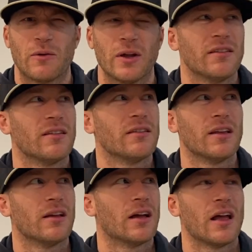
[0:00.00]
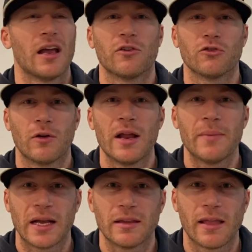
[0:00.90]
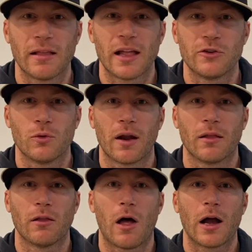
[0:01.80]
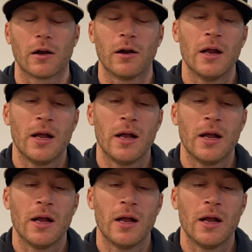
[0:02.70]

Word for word: What is this I hear screaming? And then they let you out of the locker.